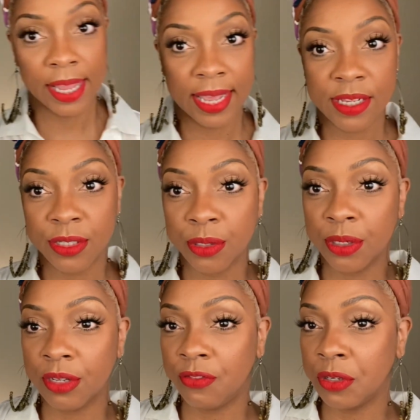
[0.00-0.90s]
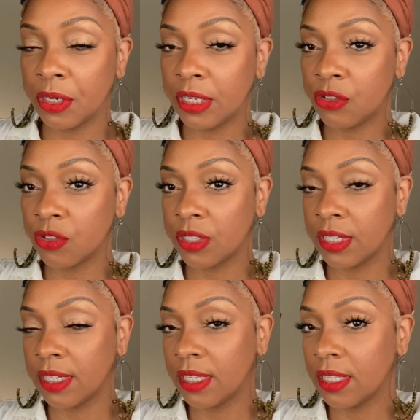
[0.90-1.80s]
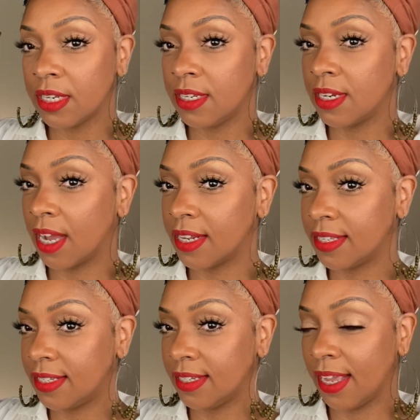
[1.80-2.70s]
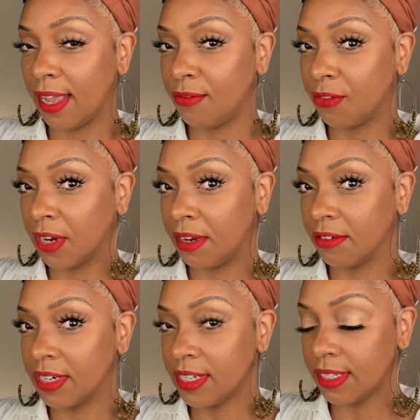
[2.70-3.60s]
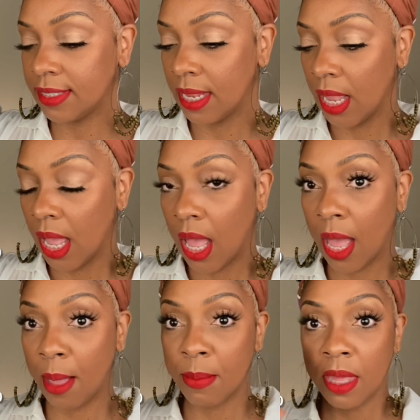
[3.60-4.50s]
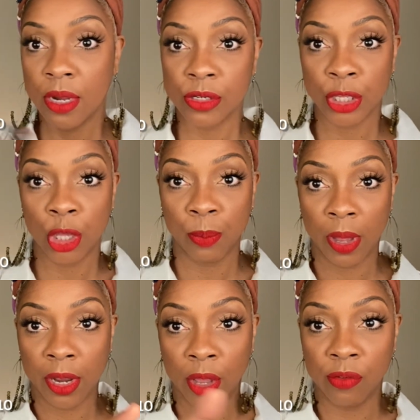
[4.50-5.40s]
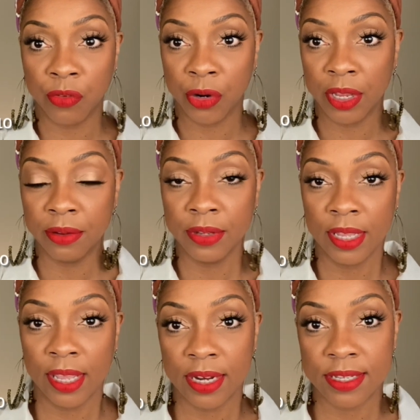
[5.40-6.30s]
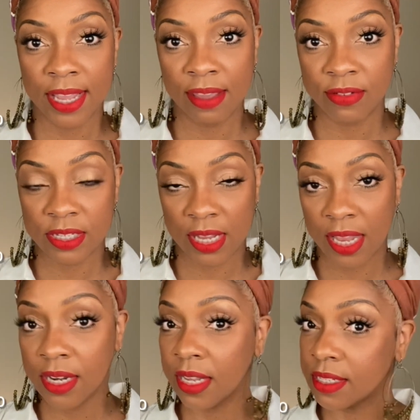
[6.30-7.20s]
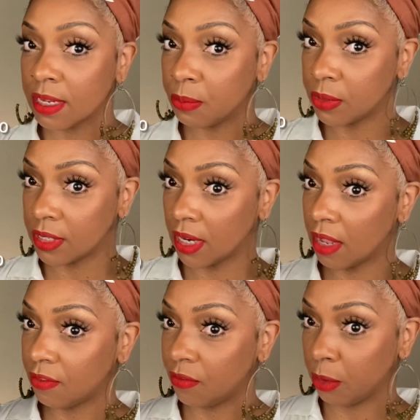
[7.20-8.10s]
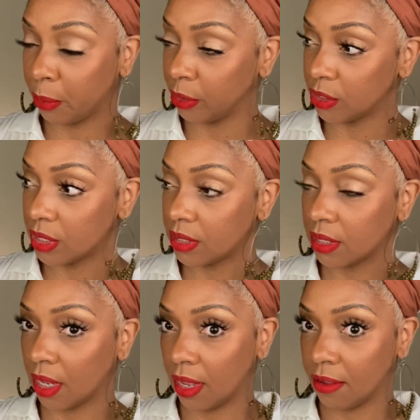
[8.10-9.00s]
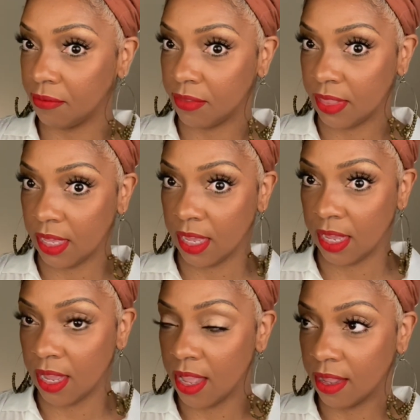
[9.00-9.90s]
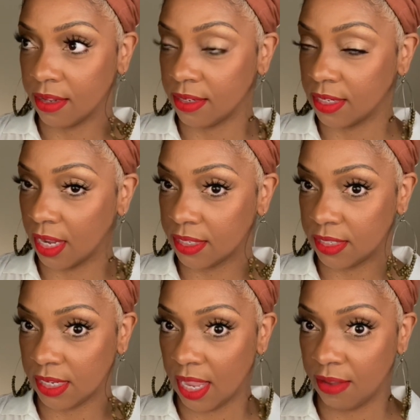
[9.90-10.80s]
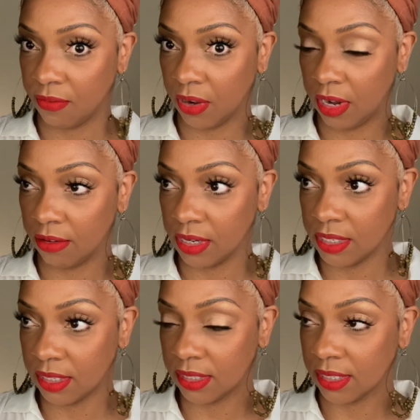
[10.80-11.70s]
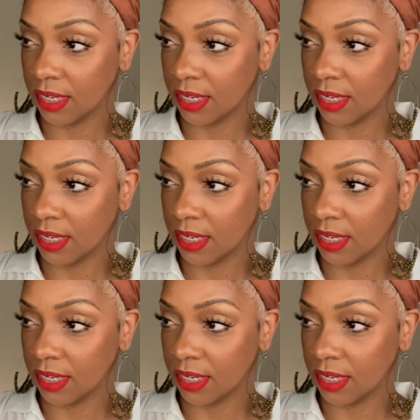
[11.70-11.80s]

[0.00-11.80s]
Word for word: And so if you're interested in the Dossier fragrance, um, and here's a coupon code for you, and it's AVA10 to get 10% off of your purchase of the Dossier fragrance.